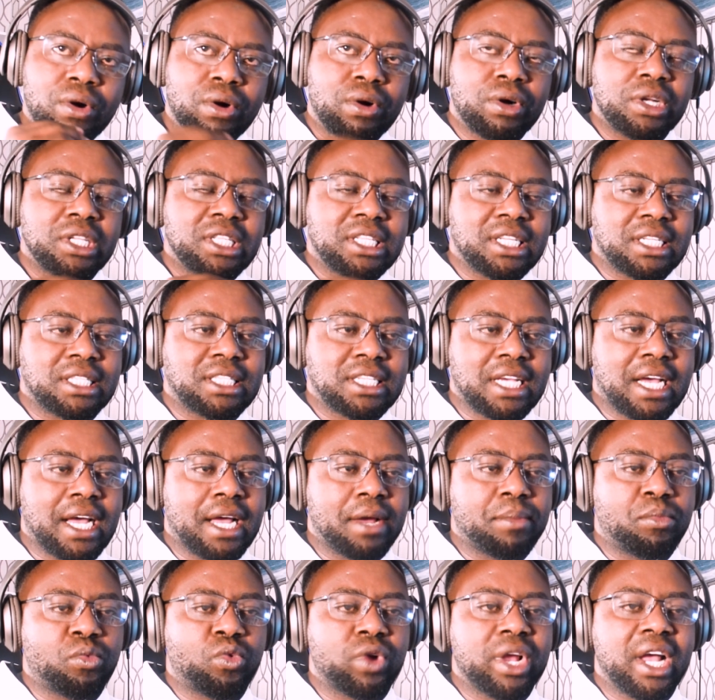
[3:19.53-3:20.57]
all the
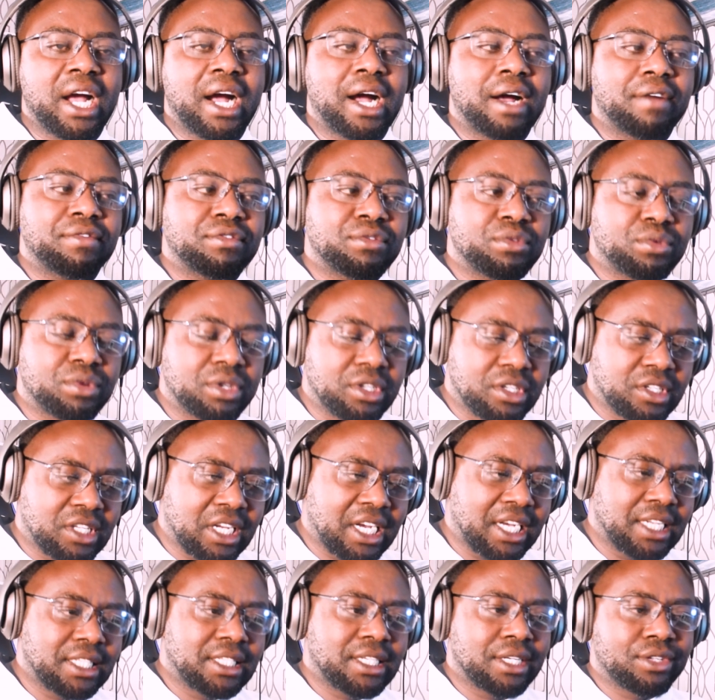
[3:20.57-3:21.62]
time we have to
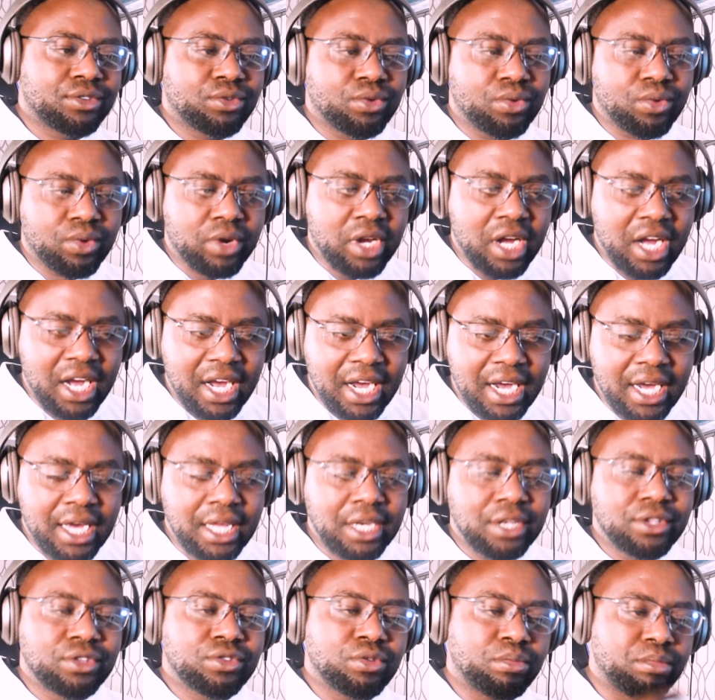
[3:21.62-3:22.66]
recite the
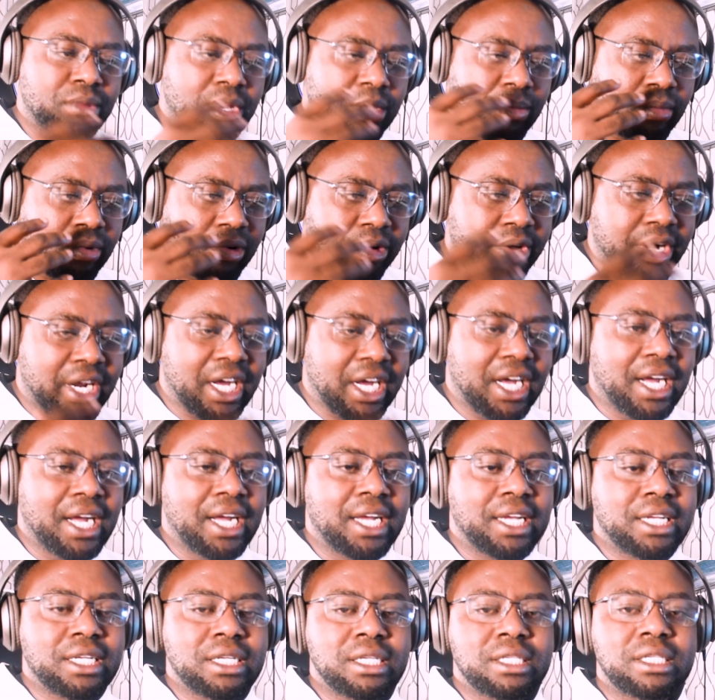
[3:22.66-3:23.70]
Quran to
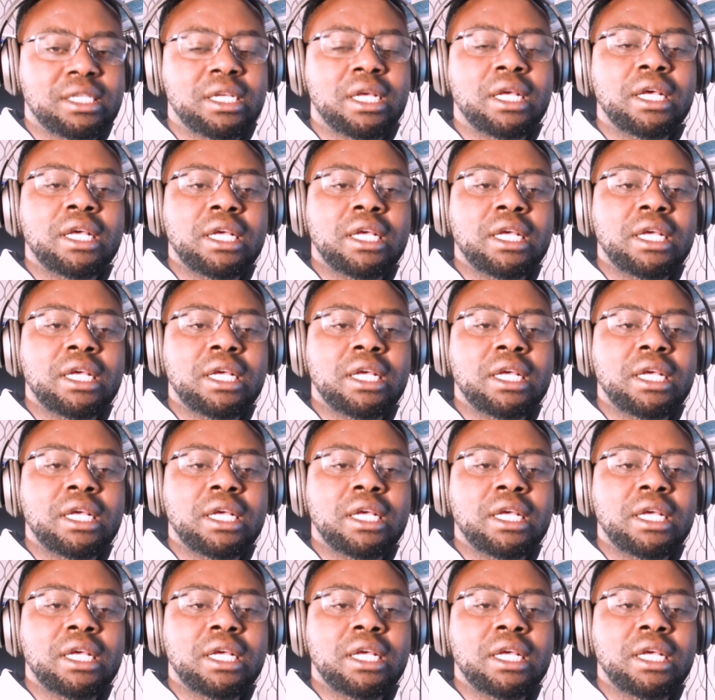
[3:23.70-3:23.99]
memorize